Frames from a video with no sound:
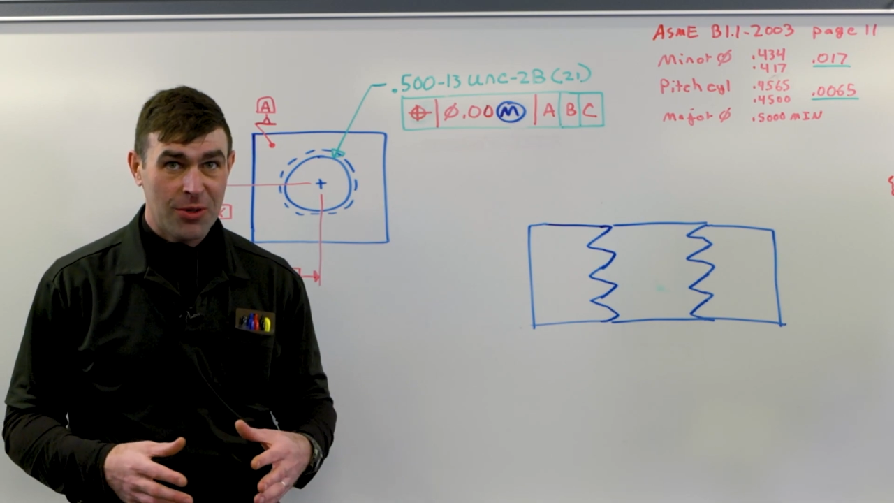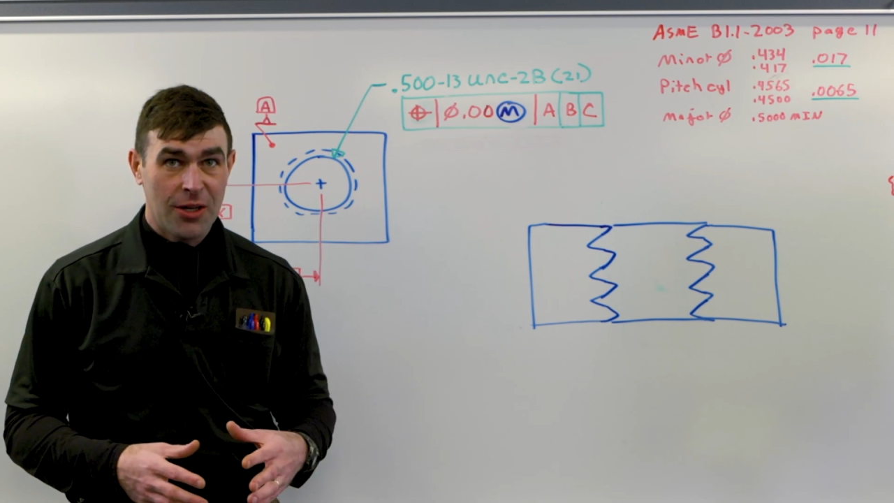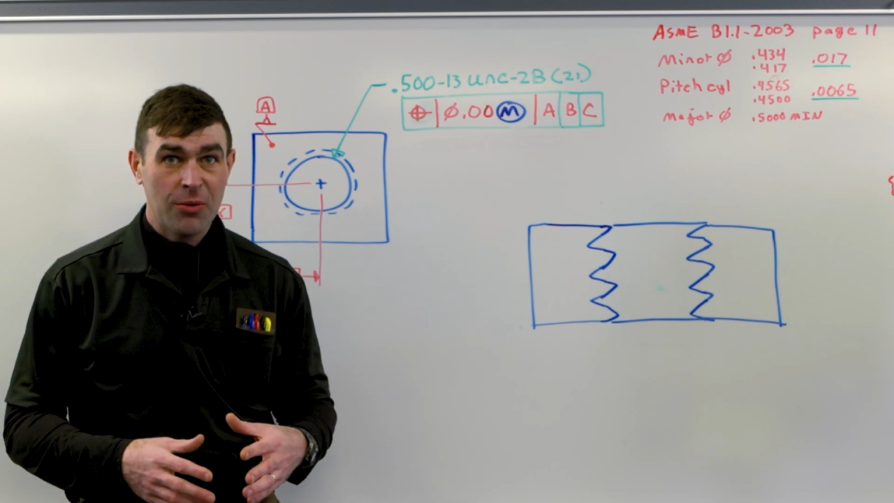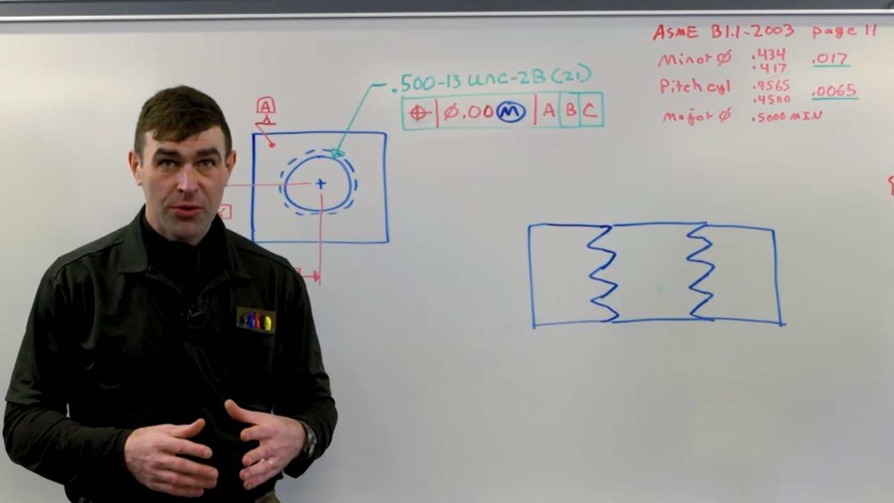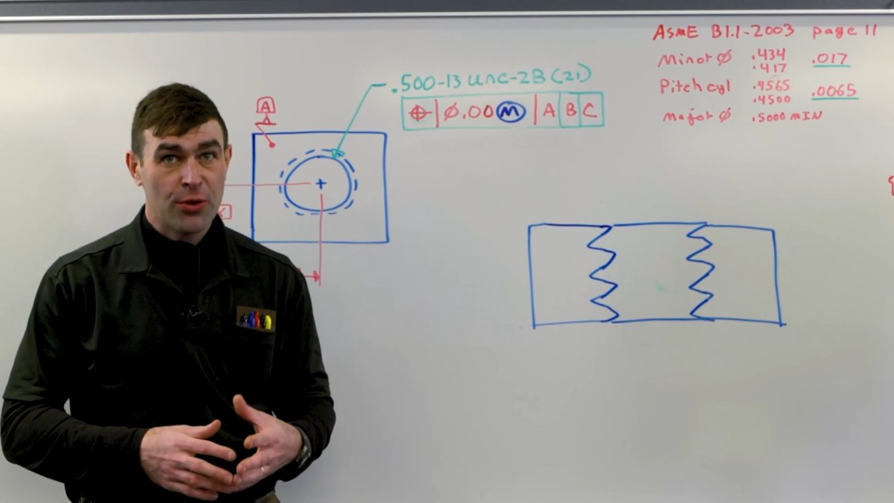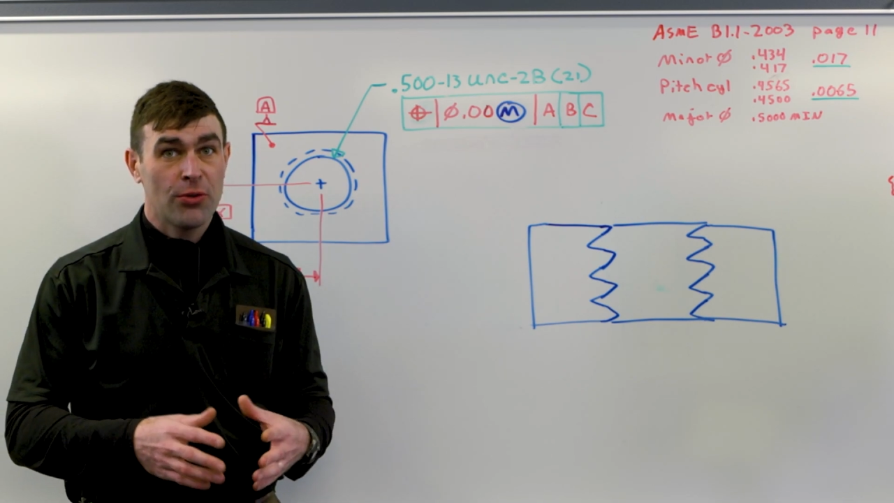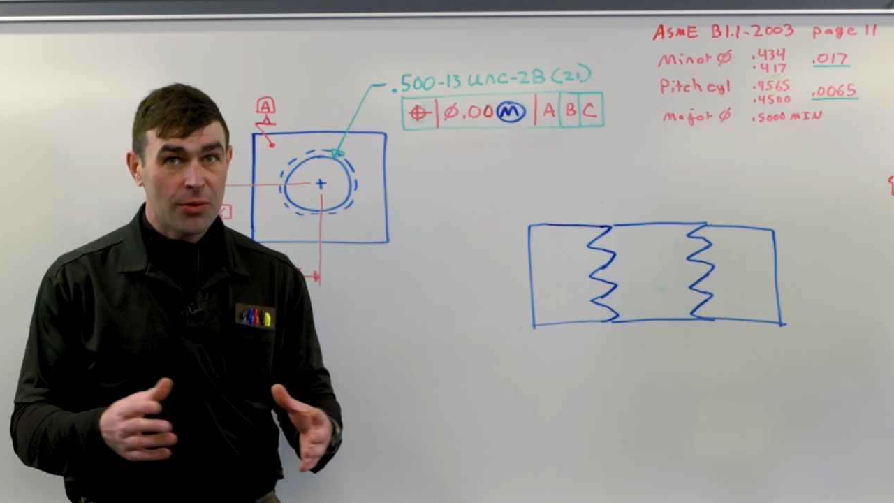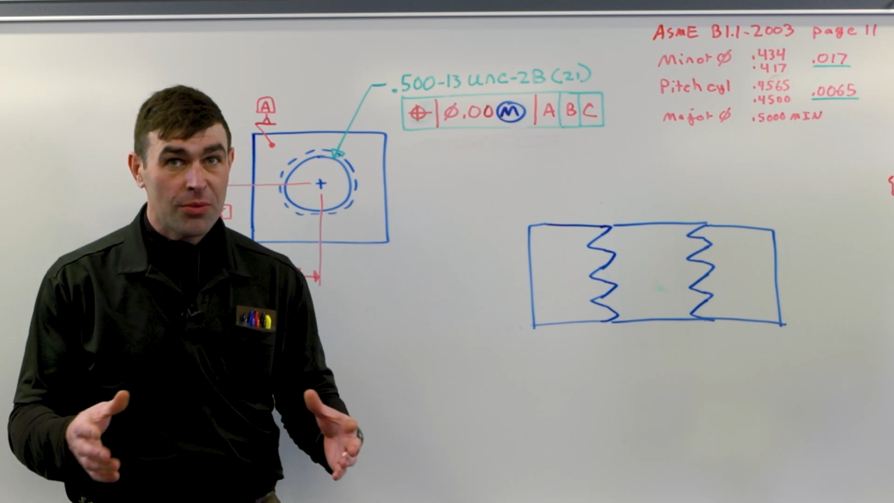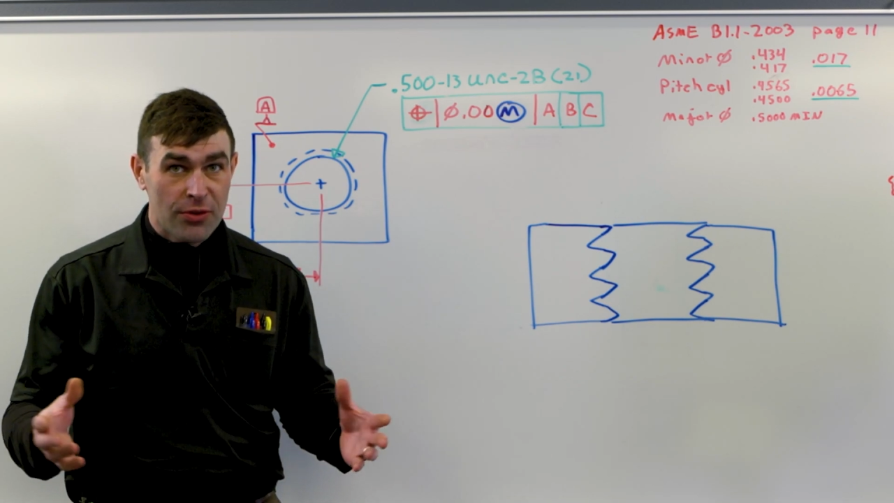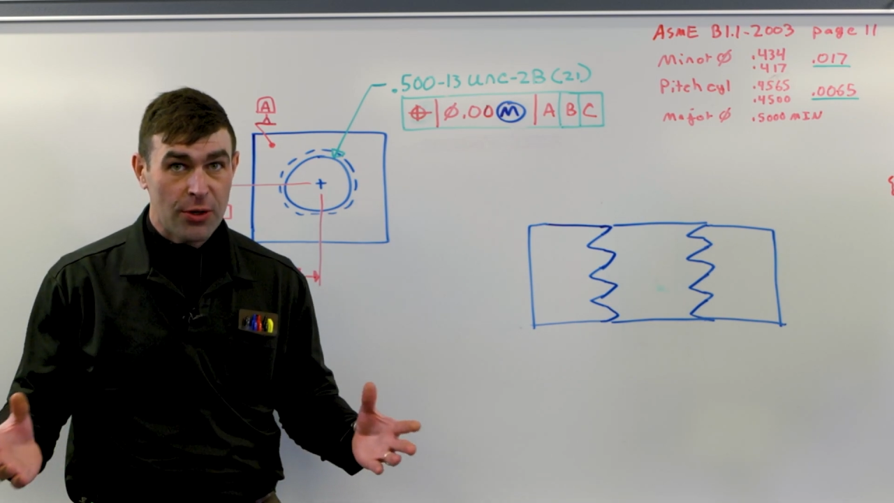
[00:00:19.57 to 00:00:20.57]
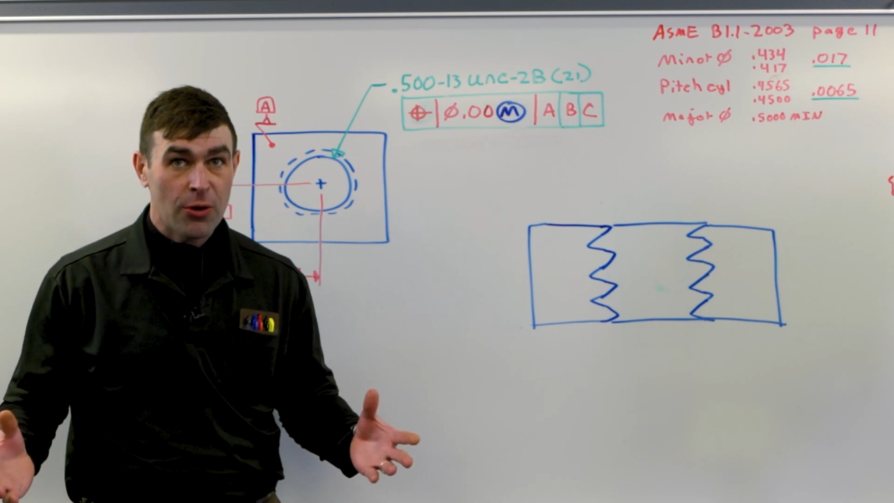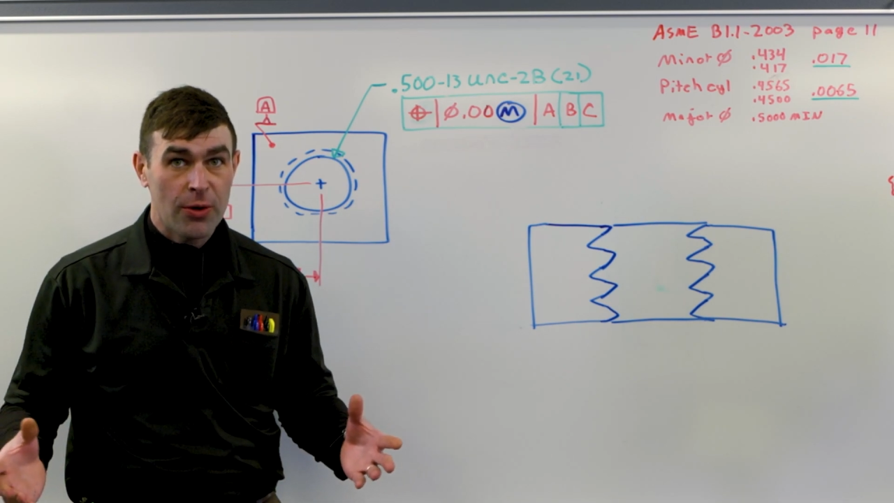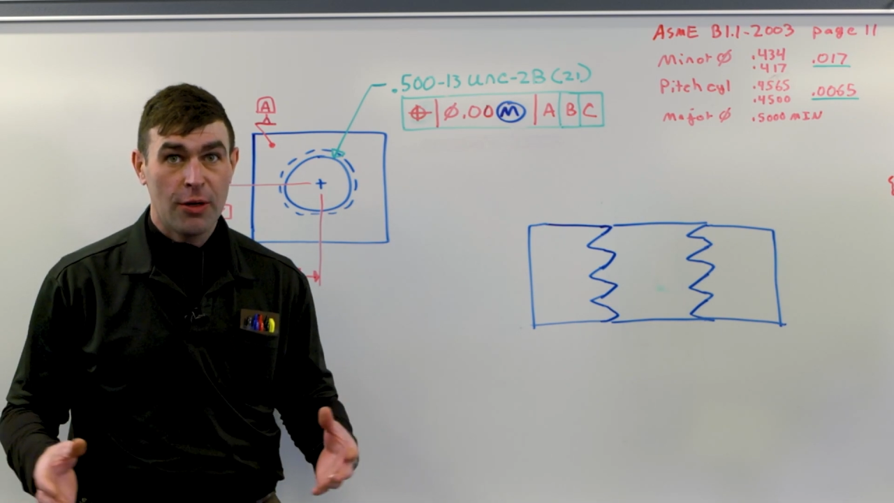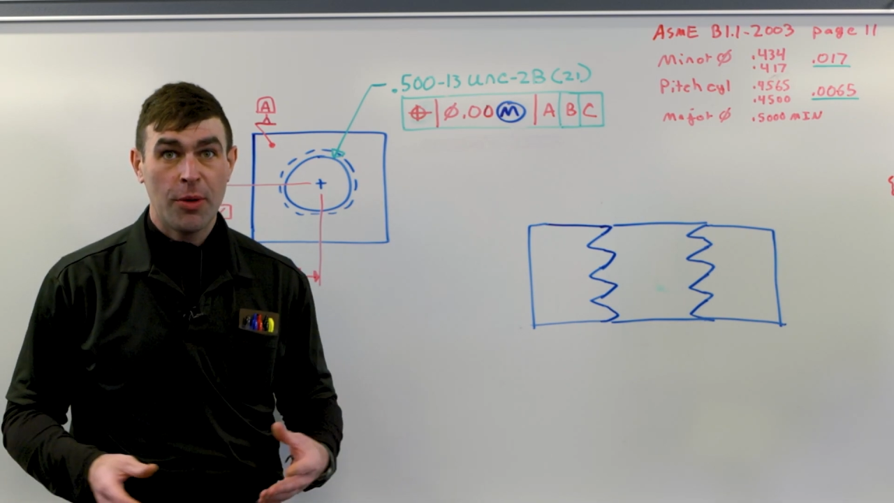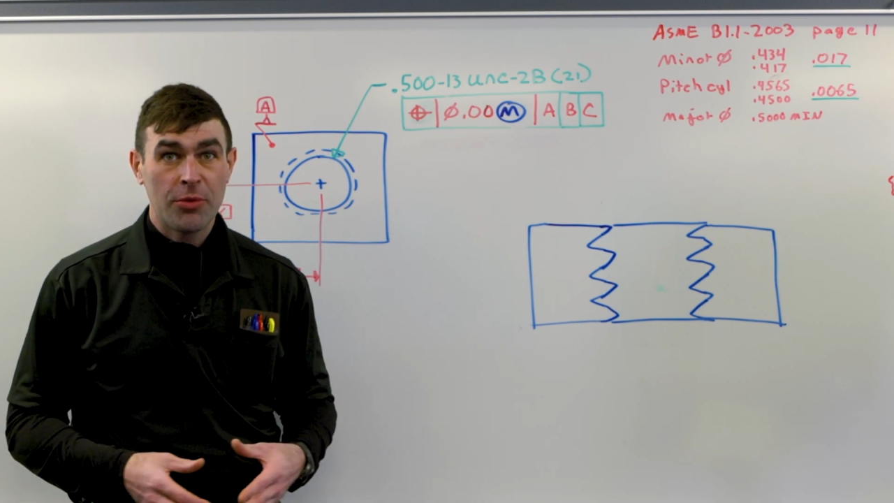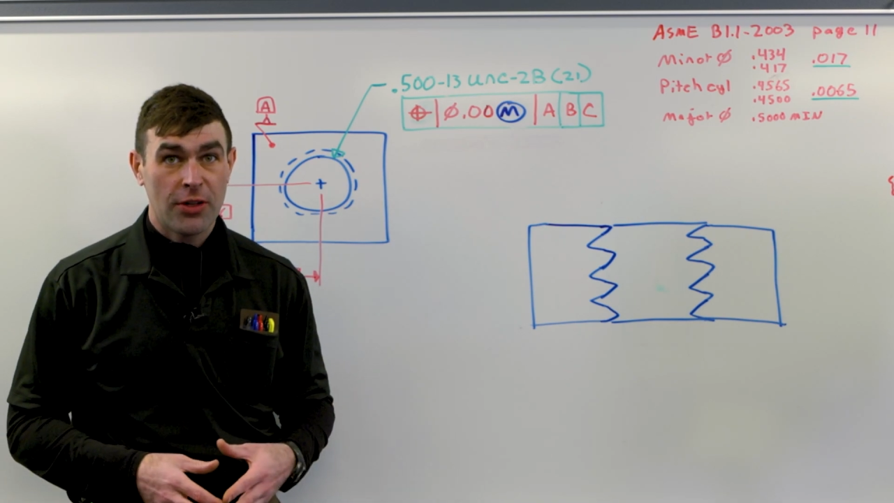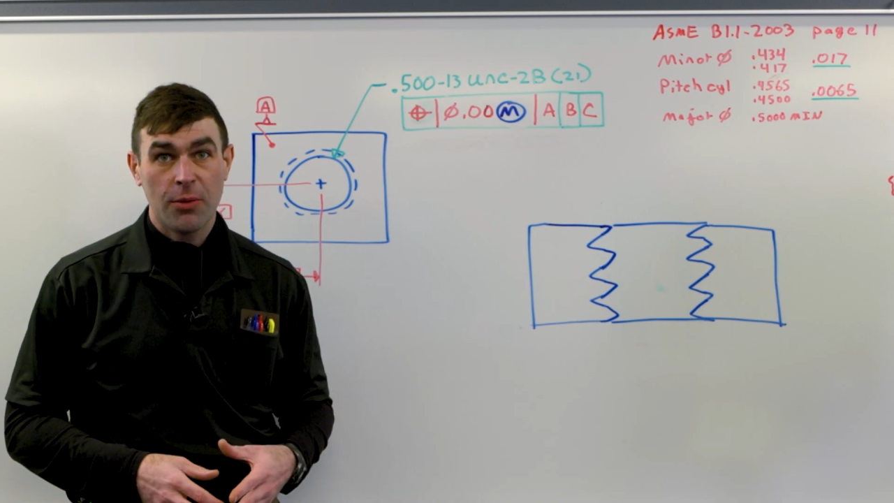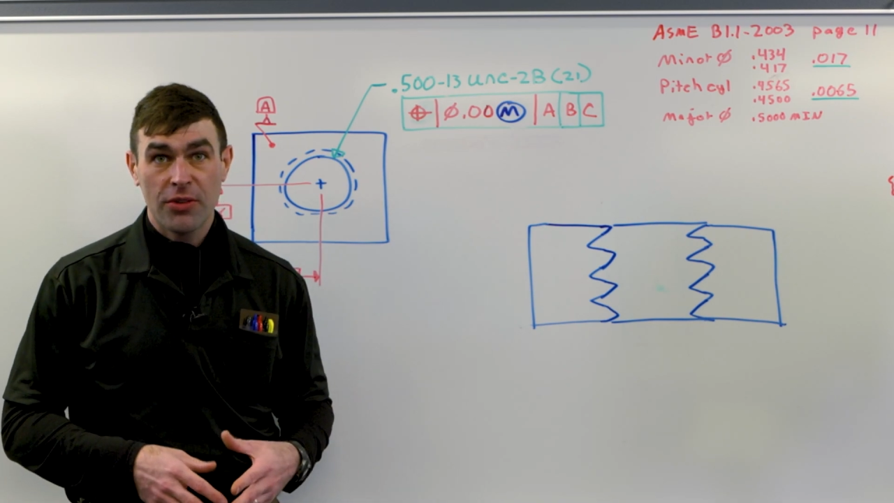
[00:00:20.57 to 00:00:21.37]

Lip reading: was using 0 at MMC,